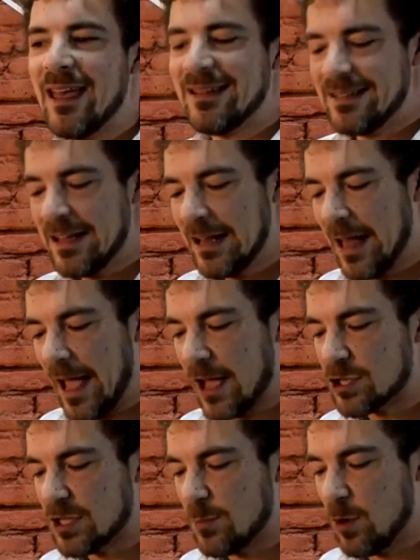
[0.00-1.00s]
until I
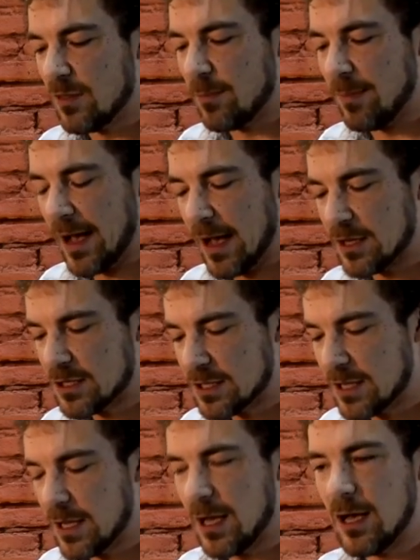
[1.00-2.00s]
actually put the
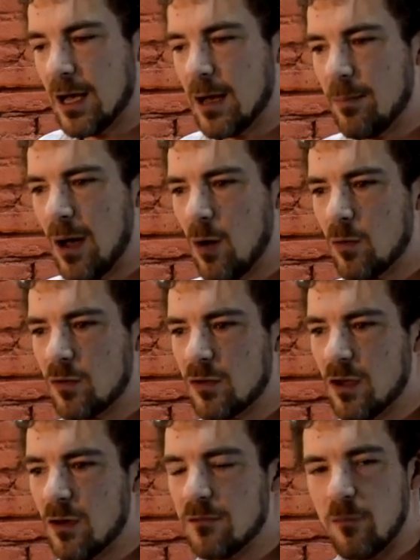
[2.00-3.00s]
box uh, about
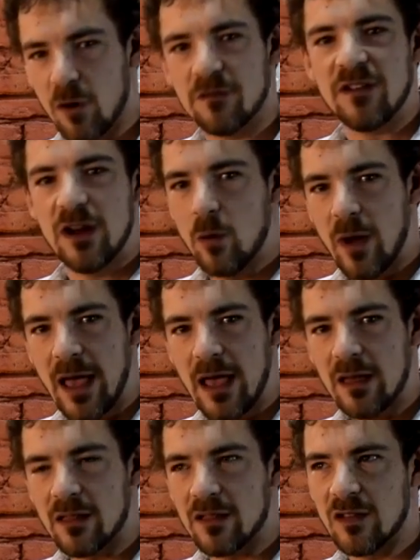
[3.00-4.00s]
uh, four feet
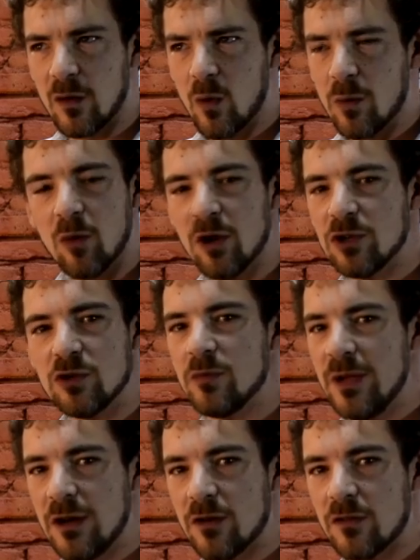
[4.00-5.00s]
away, that's like 1.2
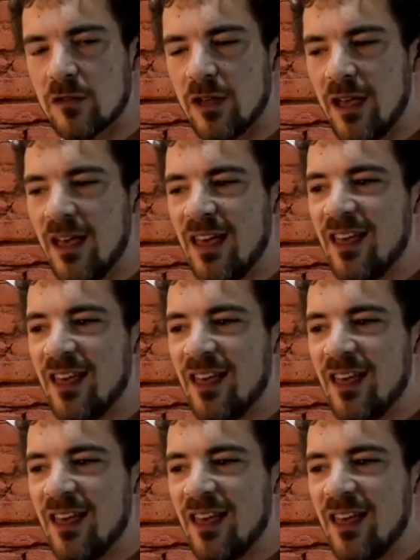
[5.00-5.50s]
meters,